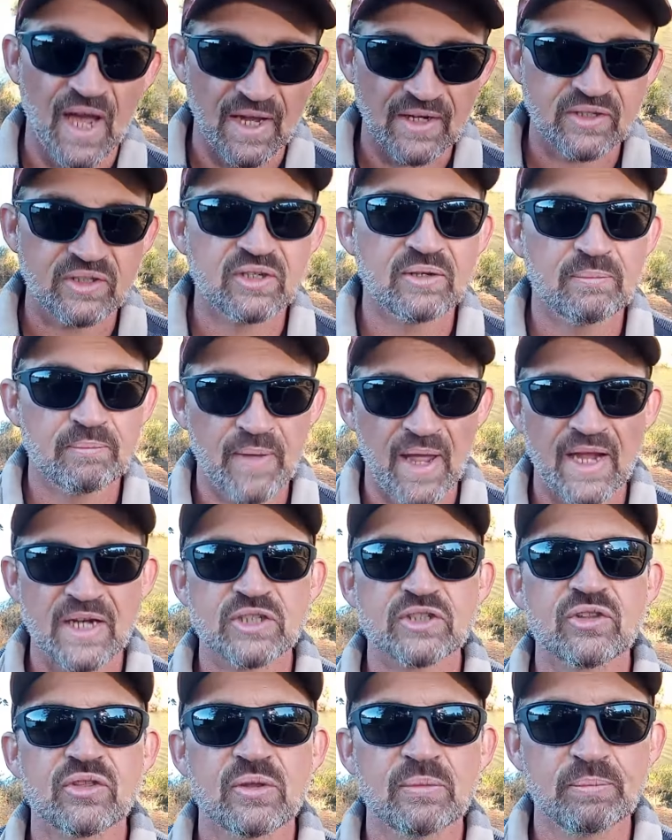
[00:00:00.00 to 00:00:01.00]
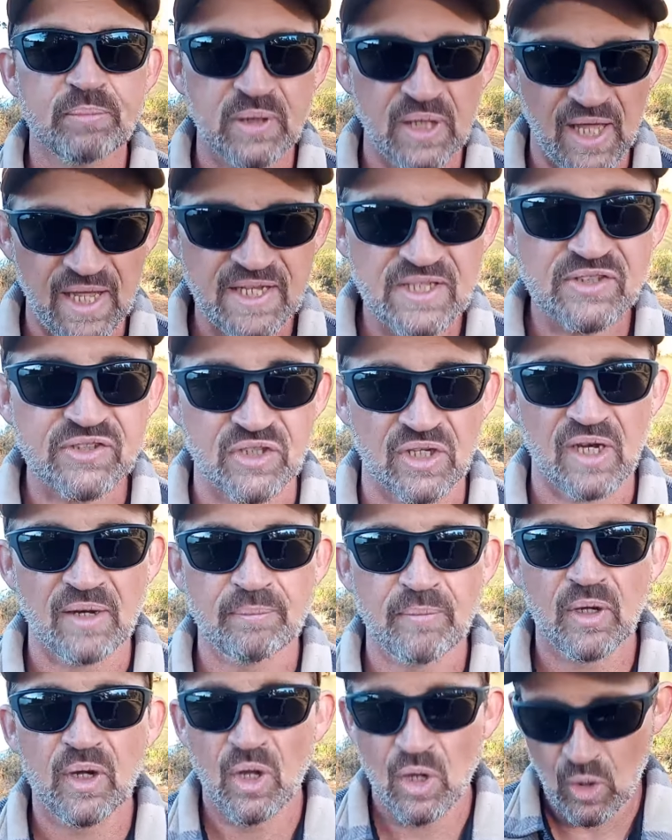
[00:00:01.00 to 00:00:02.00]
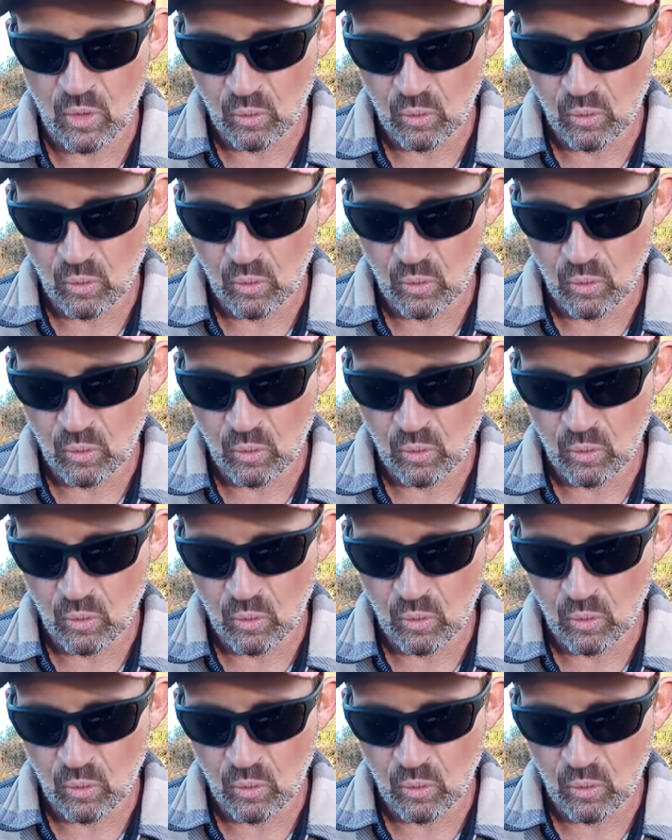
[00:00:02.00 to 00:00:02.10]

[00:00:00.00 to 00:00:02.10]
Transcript: got to match the blades up